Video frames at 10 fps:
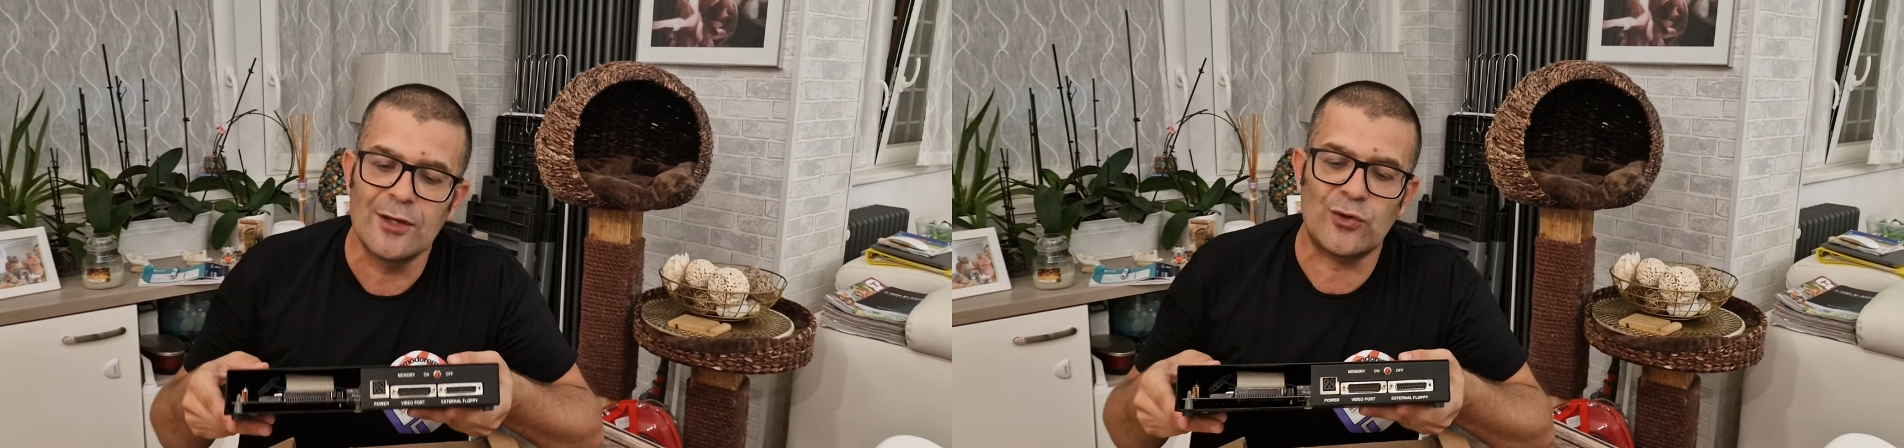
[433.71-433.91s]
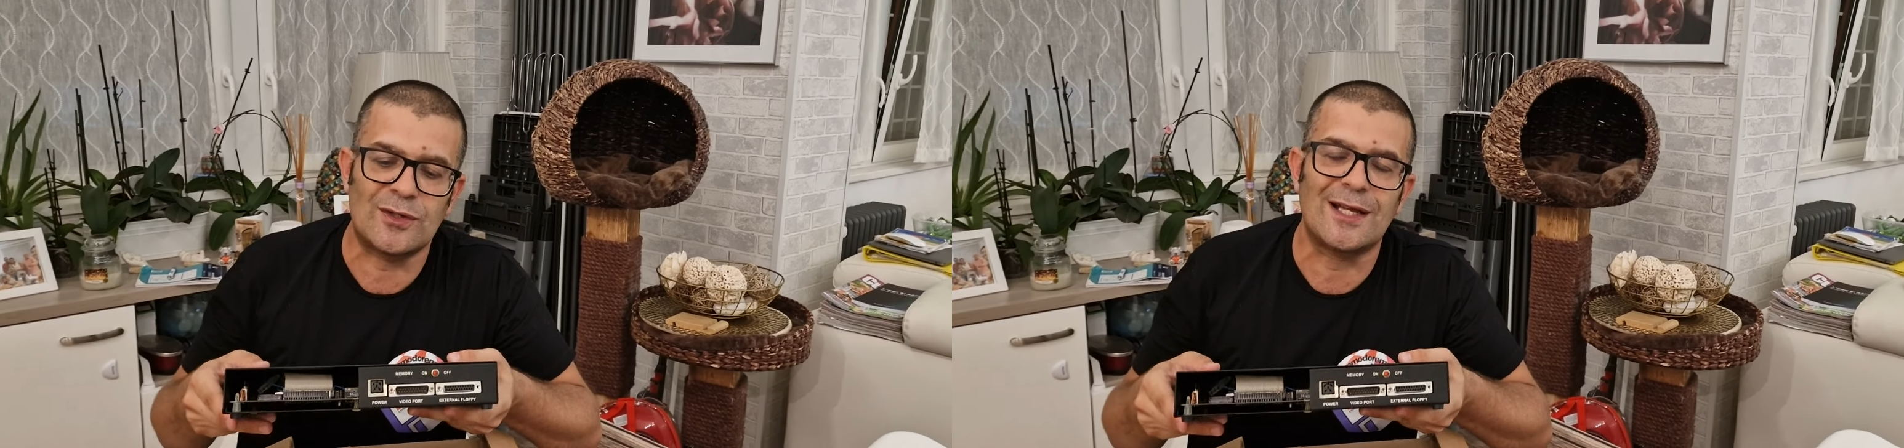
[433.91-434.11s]

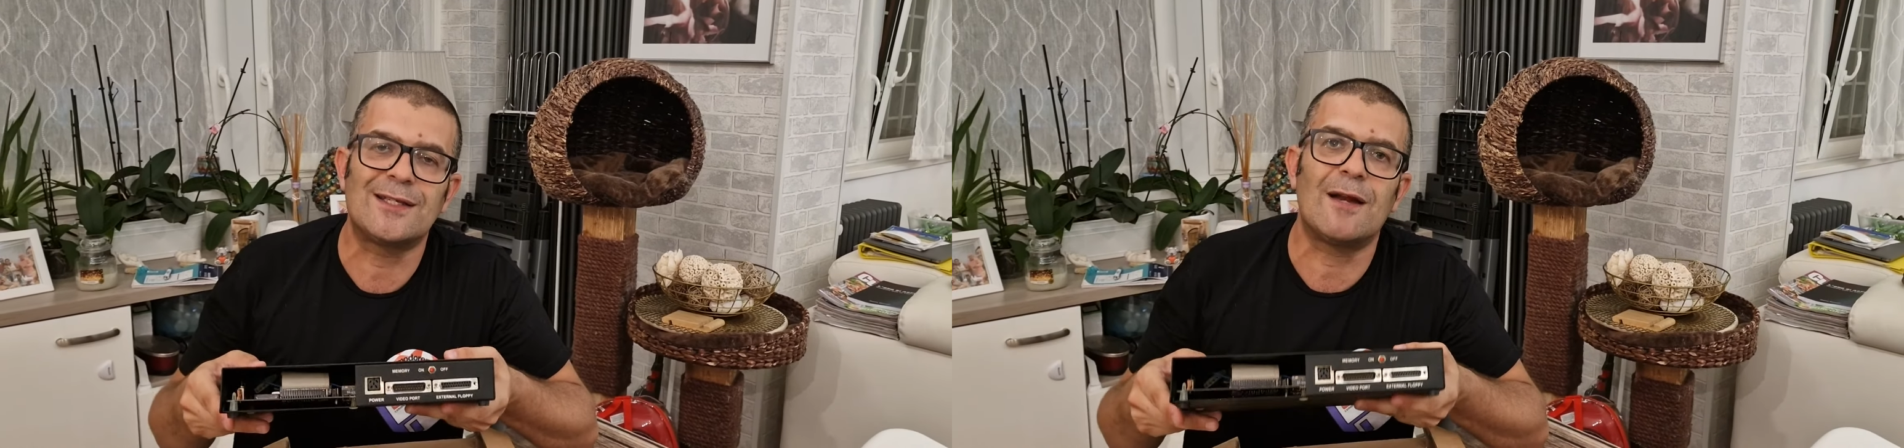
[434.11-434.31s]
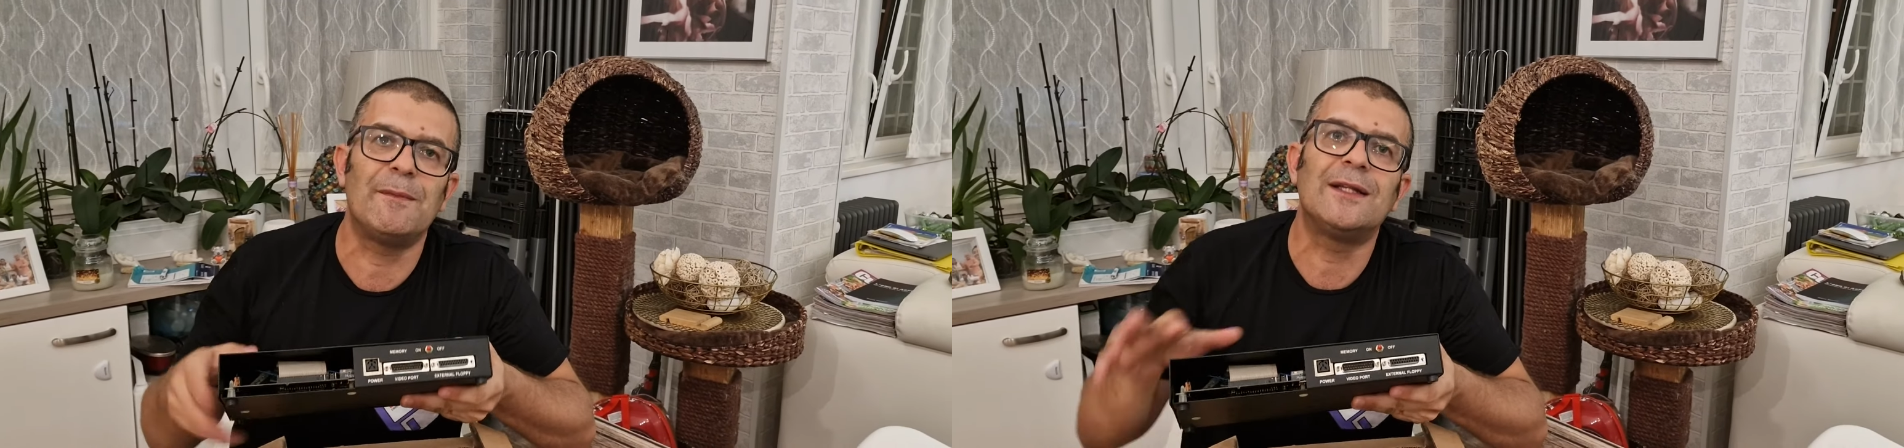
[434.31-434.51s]
different
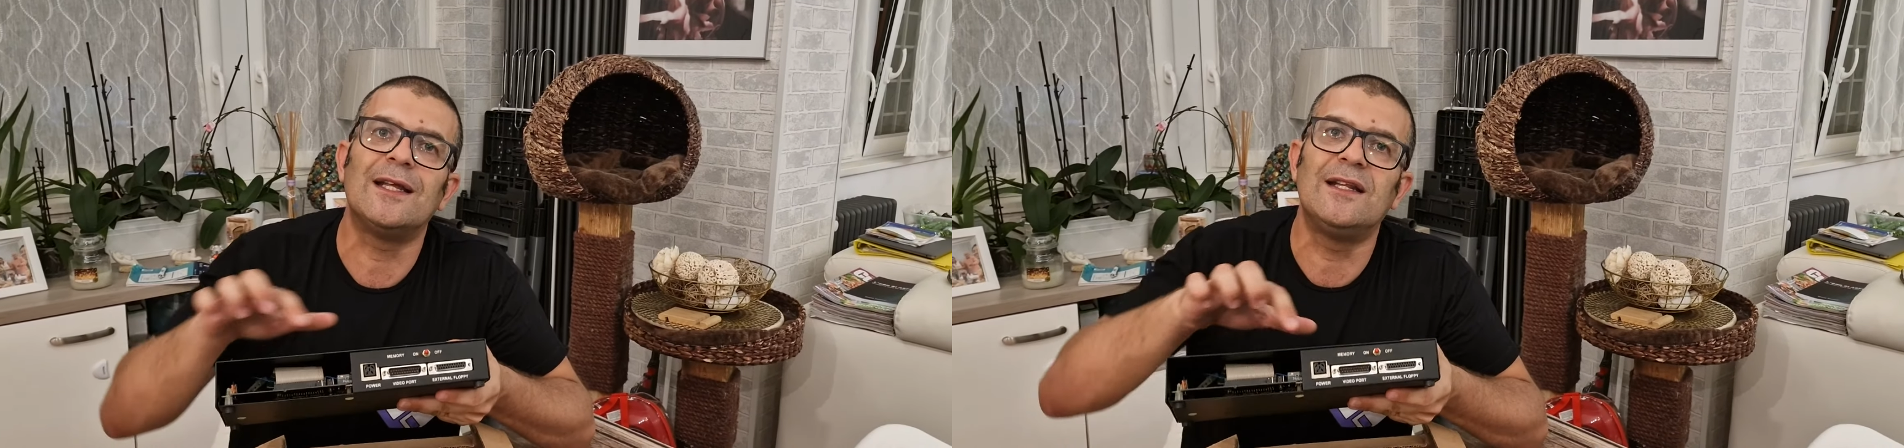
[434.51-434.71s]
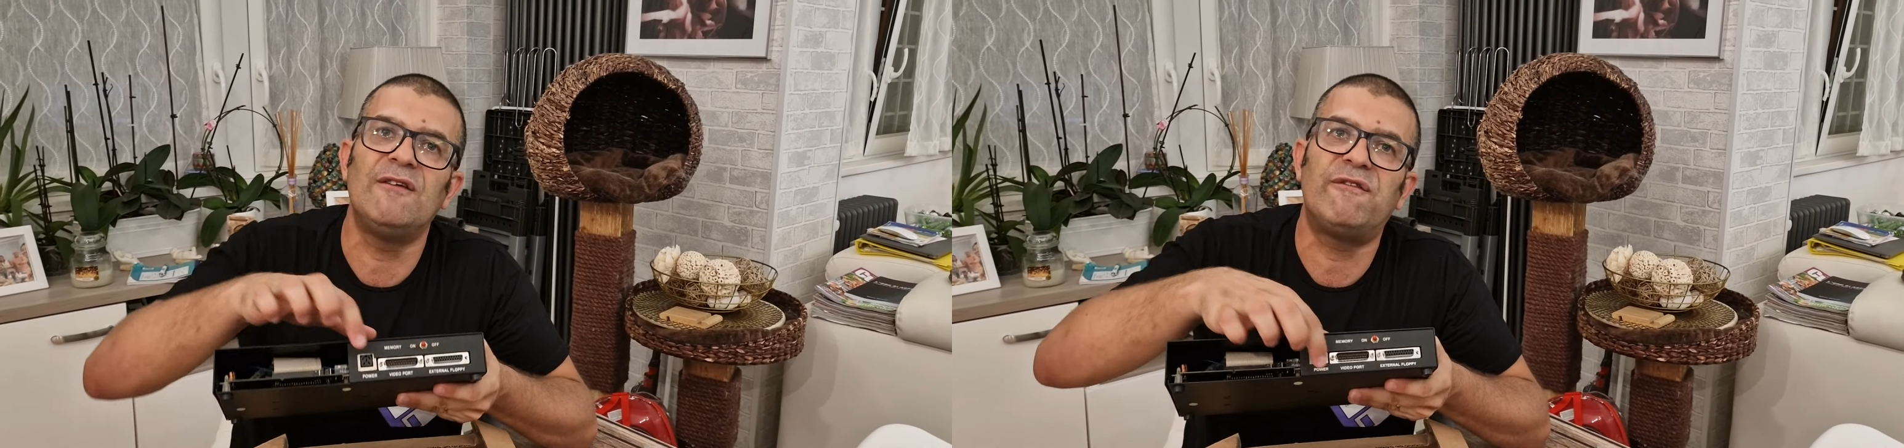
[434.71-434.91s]
from this
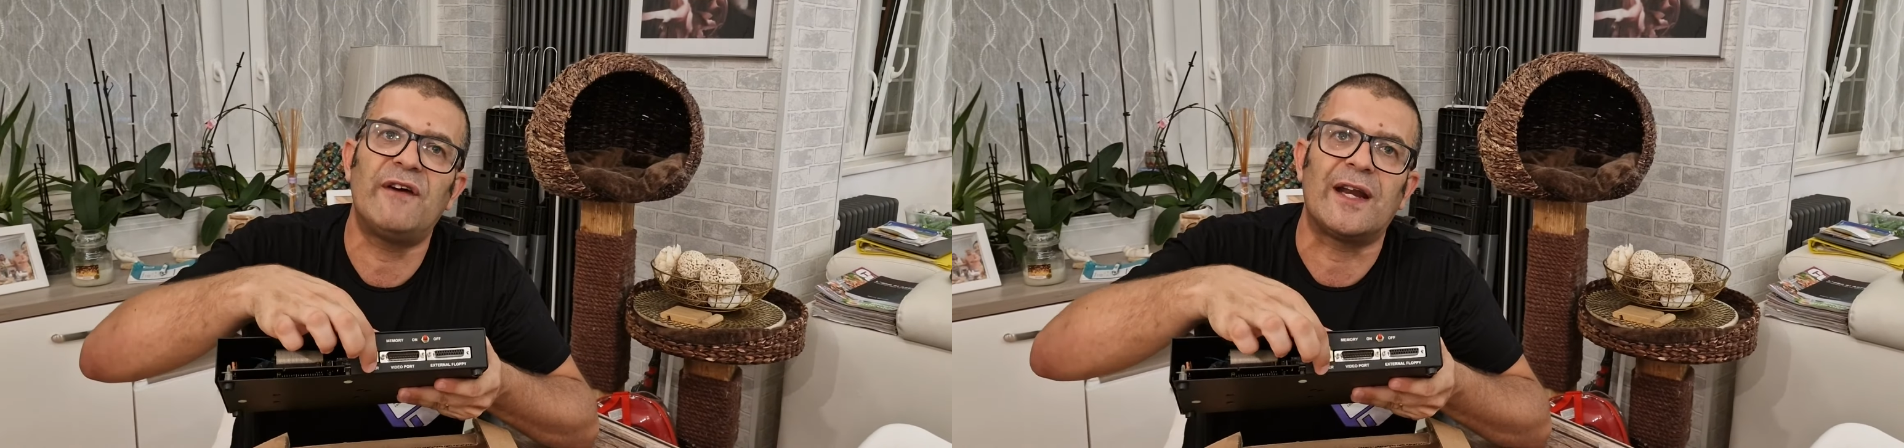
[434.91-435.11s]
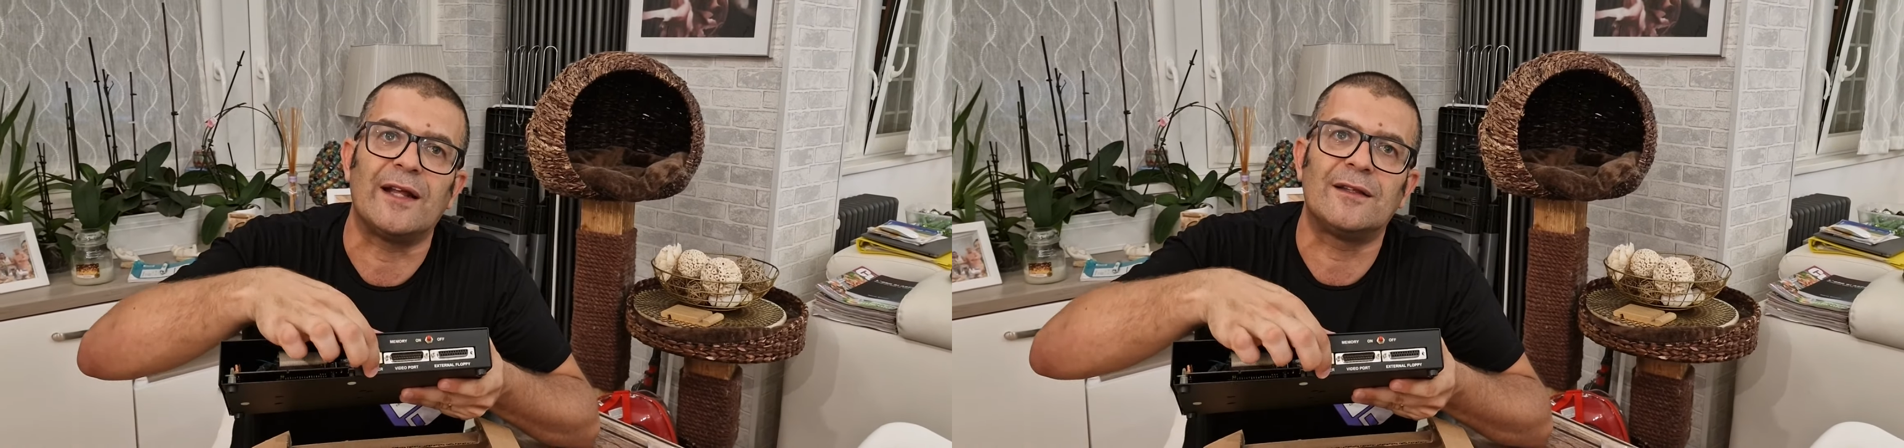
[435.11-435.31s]
square
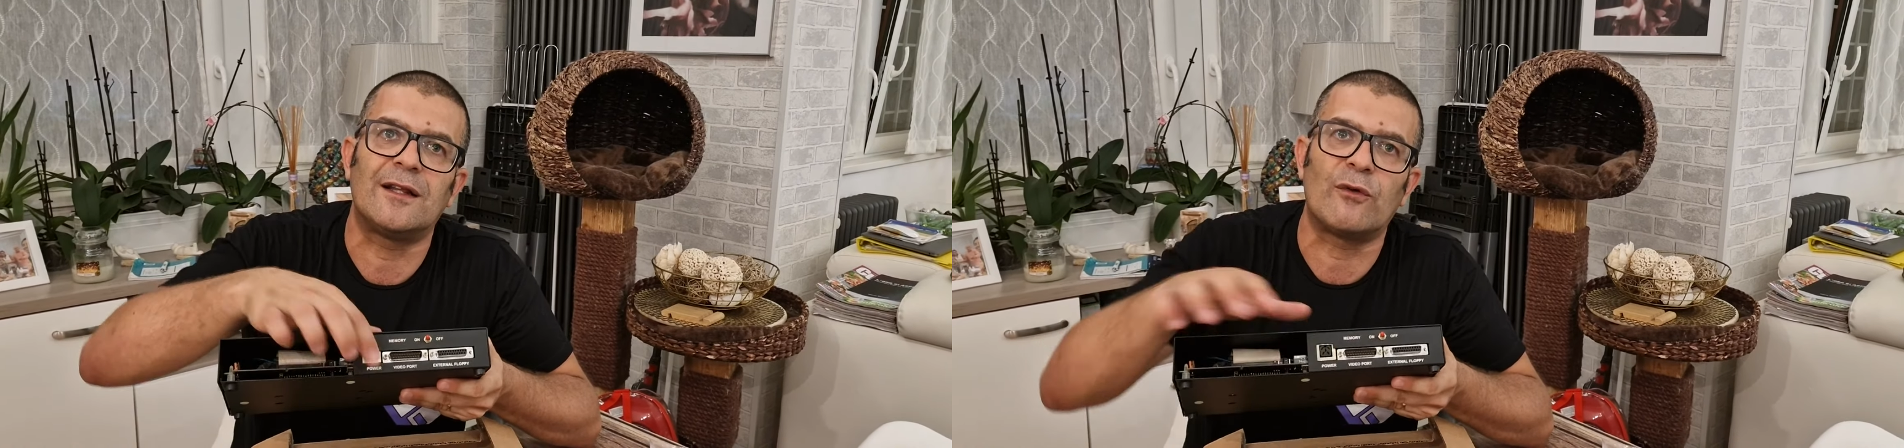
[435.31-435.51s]
one